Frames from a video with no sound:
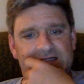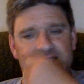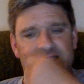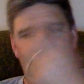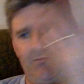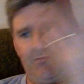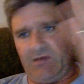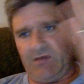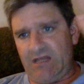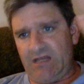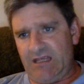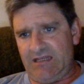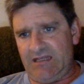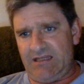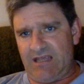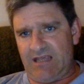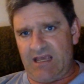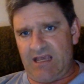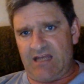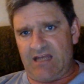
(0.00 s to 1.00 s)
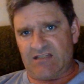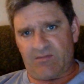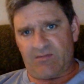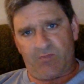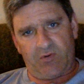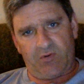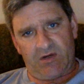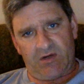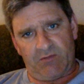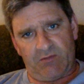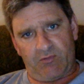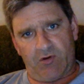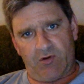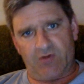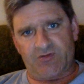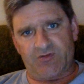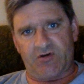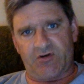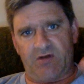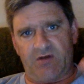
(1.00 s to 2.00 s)
mean, Indiana is a pretty
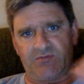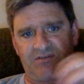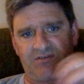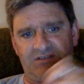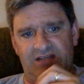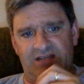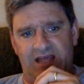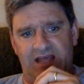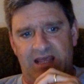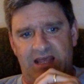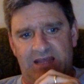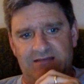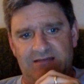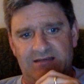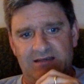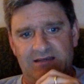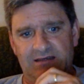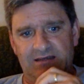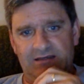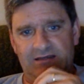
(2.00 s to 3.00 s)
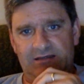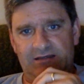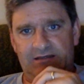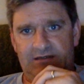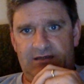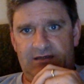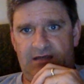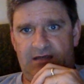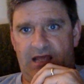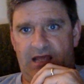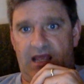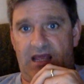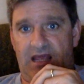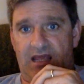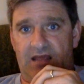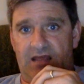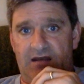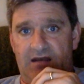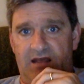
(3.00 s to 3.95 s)
pro-Trump state. And